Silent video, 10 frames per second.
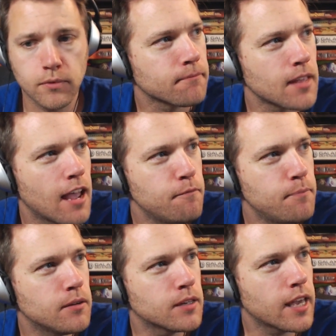Okay.
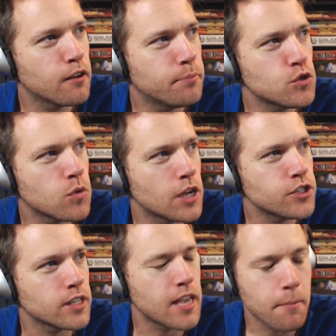I've been kind of binge
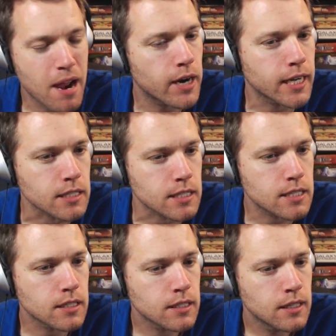watching The
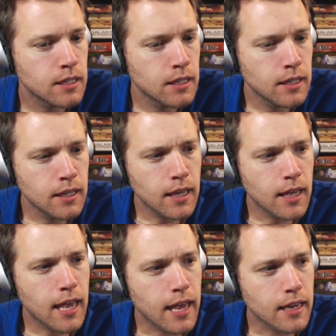Americans.
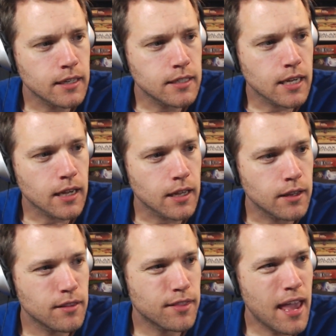And
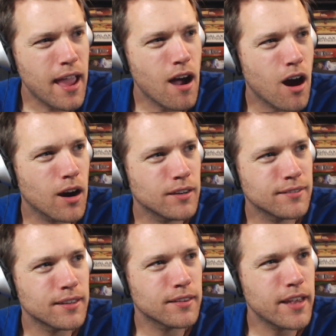they
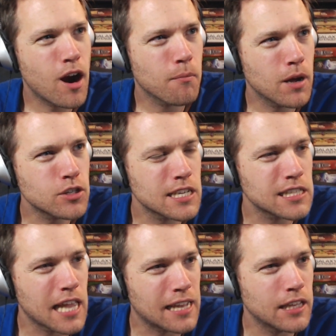are
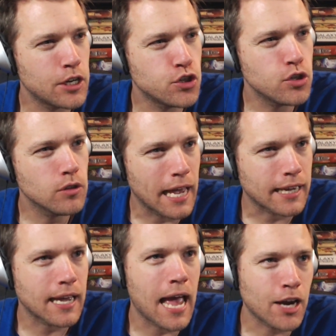much less likely to do
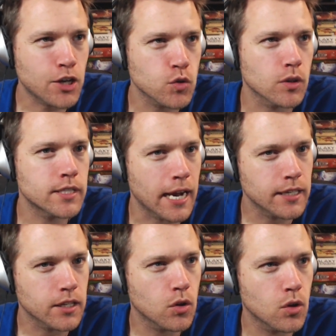like actual
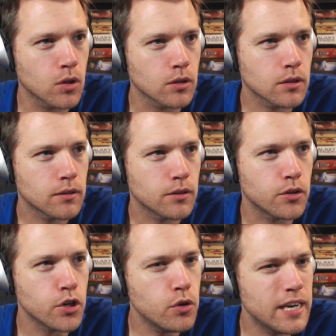technical
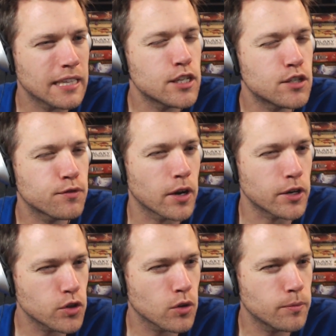nudity, at least
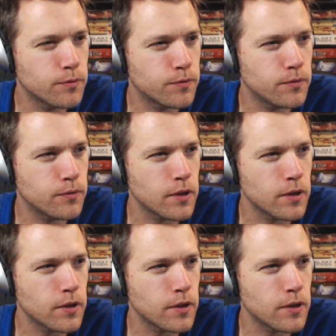frontal